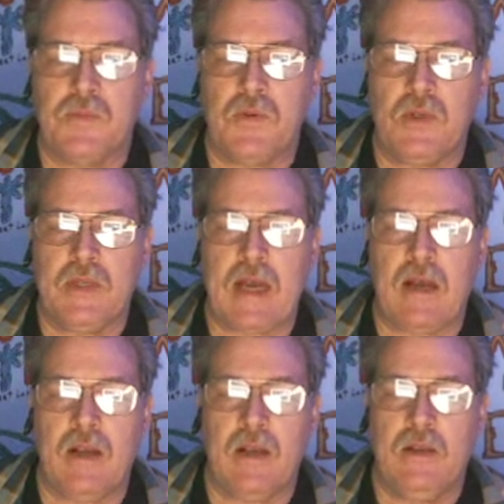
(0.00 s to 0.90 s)
roll
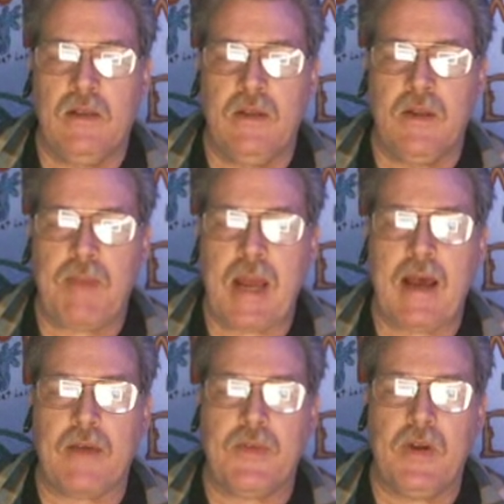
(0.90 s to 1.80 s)
down the
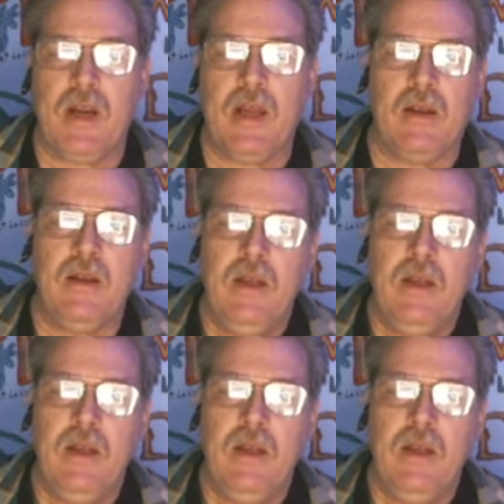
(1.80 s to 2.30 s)
path here, and